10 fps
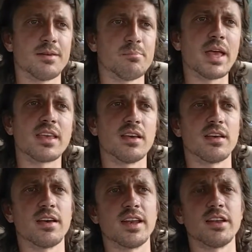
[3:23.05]
make you
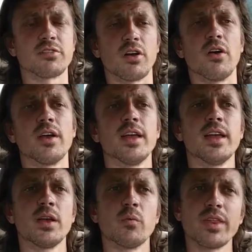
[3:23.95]
an intro.
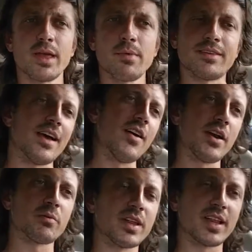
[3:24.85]
Well, they may say, oh,
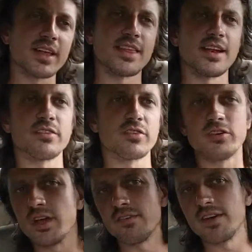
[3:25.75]
I don't really like that intro.
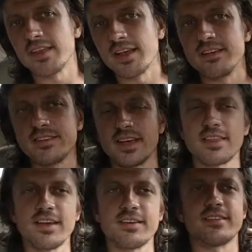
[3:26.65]
Do you have anything else
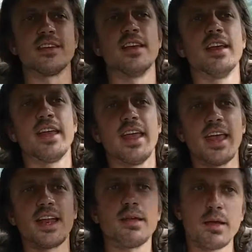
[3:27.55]
like this?
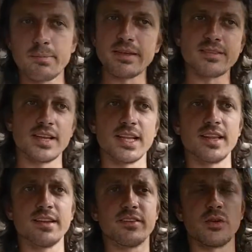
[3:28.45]
And it basically
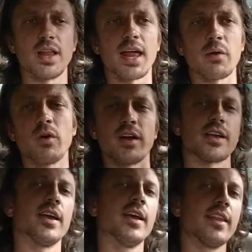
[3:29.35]
leads to a lot of work.
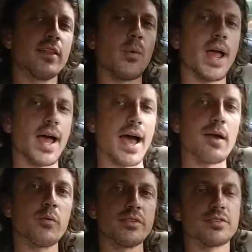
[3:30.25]
The way
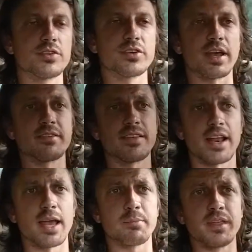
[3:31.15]
I would suggest
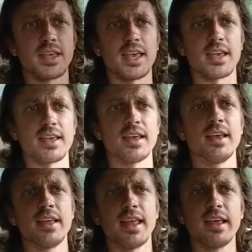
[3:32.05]
setting up the gig
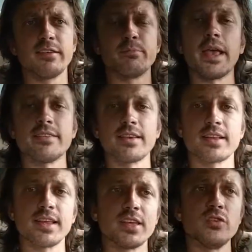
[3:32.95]
is
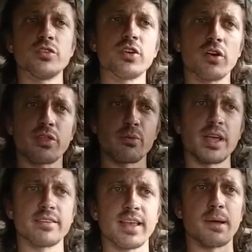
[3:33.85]
basically you show
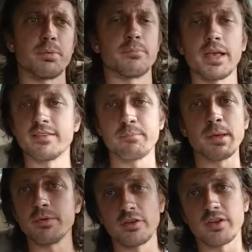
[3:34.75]
3 examples. Basically,
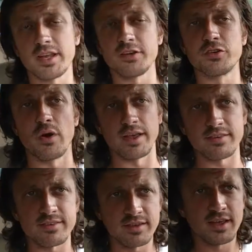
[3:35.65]
people don't get a
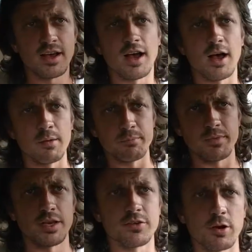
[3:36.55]
choice
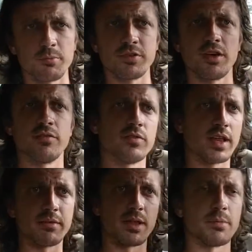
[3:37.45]
in terms of
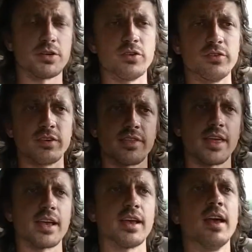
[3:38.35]
let me choose your
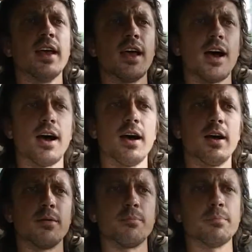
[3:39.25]
thing.
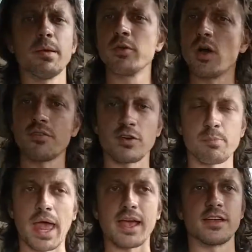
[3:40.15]
Maybe you offer a
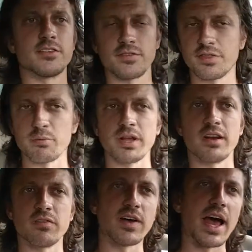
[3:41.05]
package of
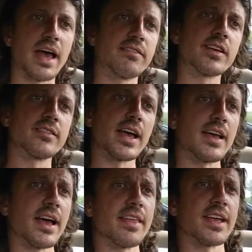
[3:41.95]
3 or 5, because
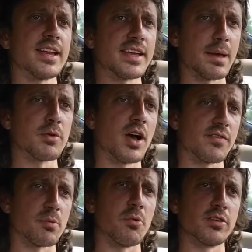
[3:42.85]
I think anytime you
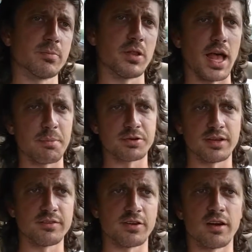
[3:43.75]
offer multiple
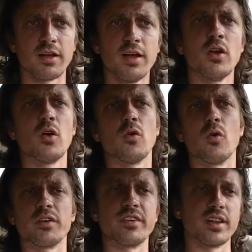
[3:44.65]
options or
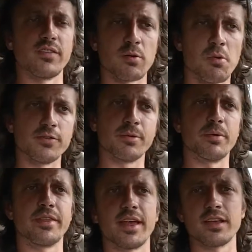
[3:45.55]
deliver
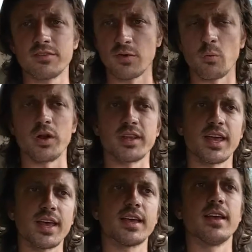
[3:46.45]
multiple things for one
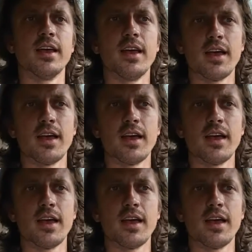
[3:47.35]
gig,